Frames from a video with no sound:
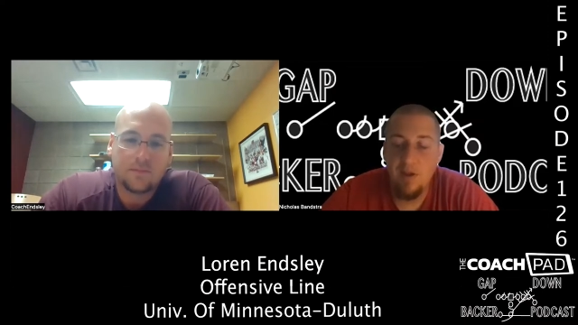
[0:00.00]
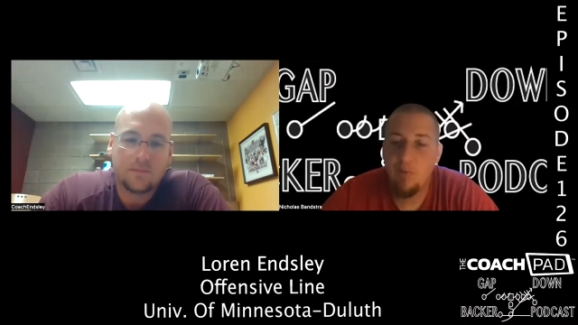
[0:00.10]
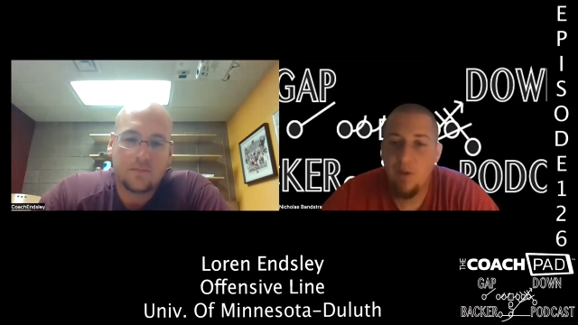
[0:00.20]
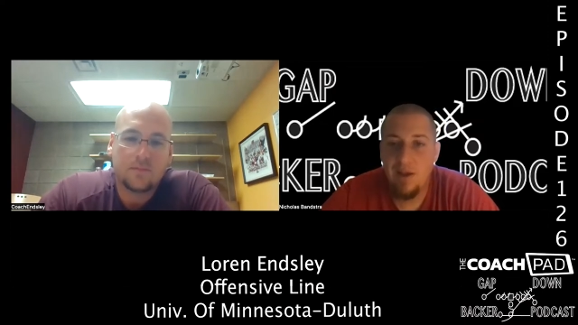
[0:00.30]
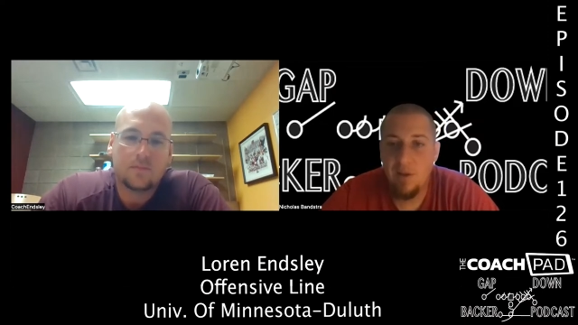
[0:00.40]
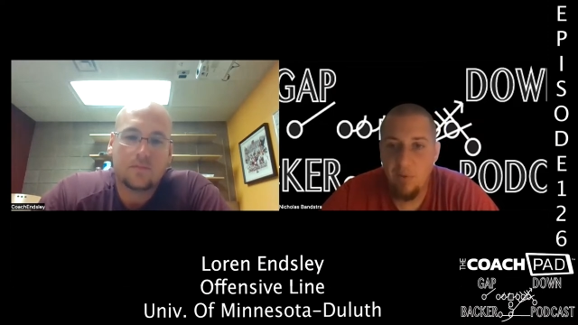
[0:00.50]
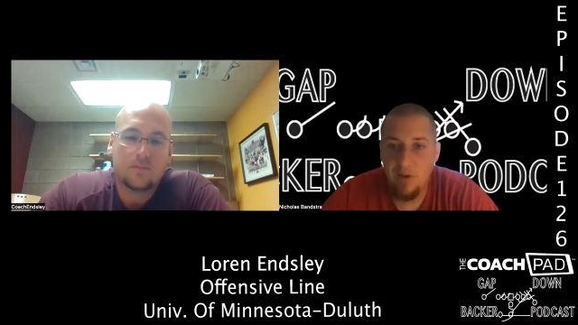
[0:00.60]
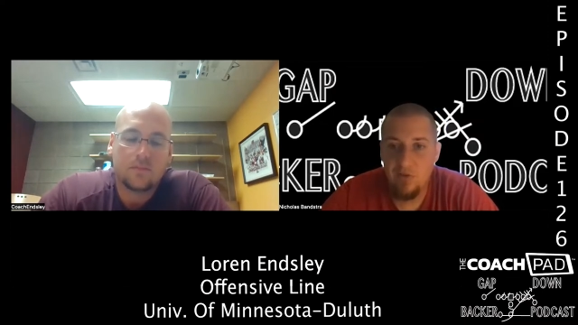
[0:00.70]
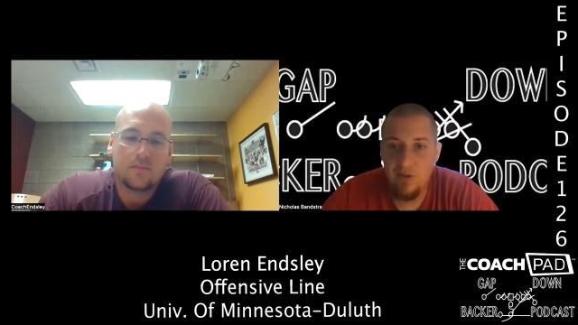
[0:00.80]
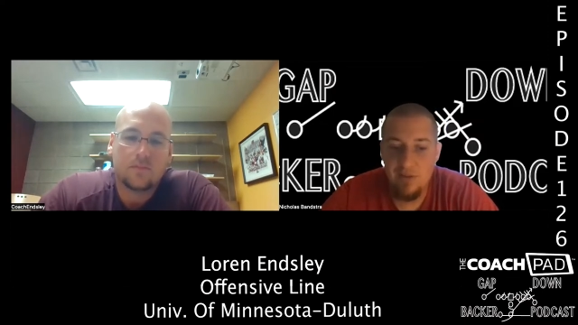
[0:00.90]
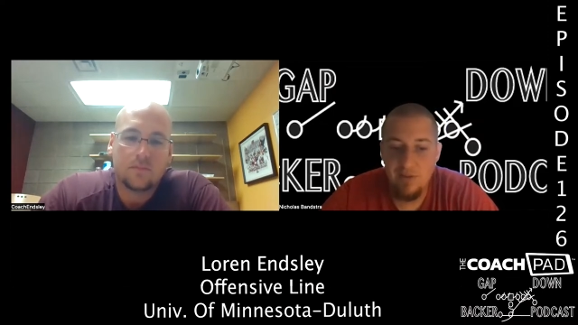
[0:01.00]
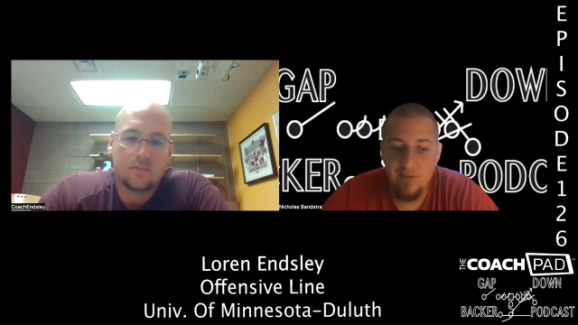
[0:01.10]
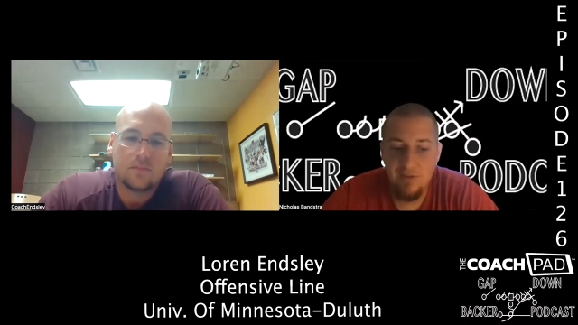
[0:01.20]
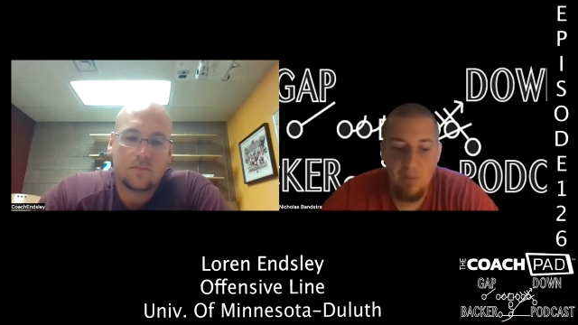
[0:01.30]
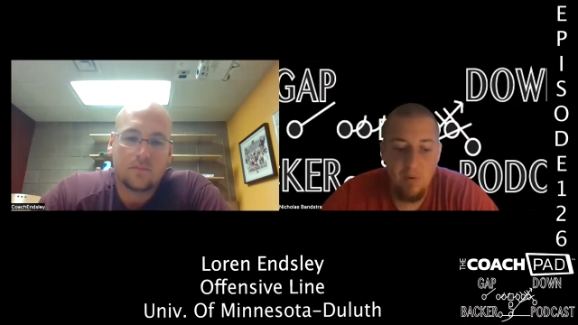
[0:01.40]
Speaker 1: Yeah, we got a couple extra days
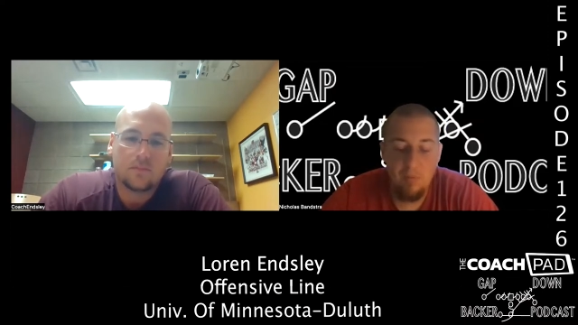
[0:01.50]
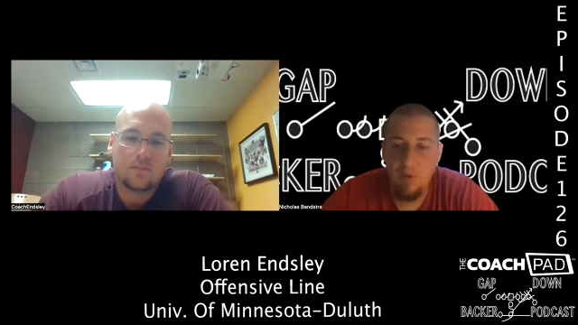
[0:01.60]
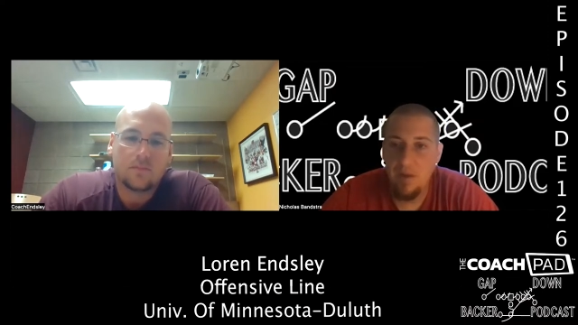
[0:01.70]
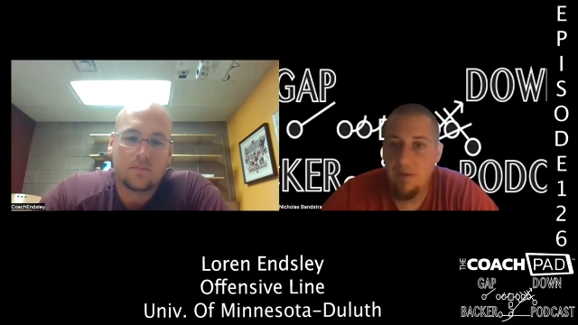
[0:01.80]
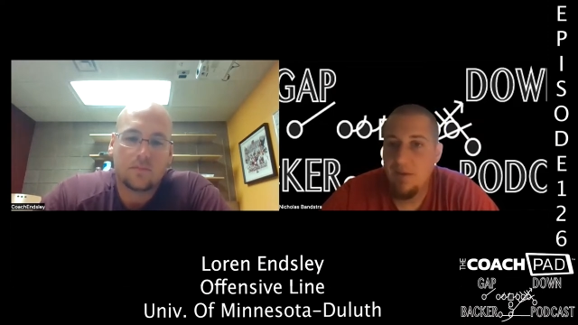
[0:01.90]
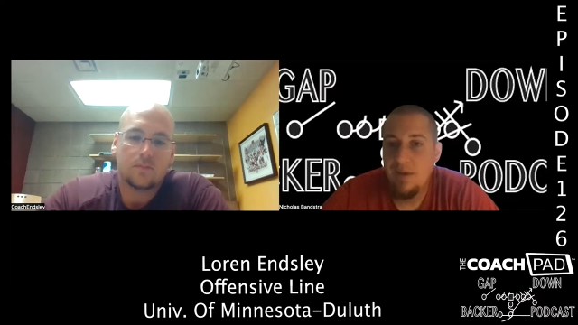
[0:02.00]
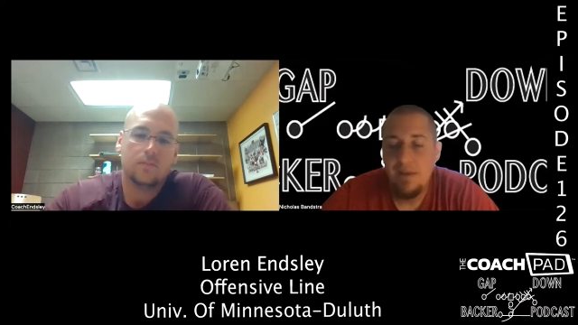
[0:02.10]
this summer, but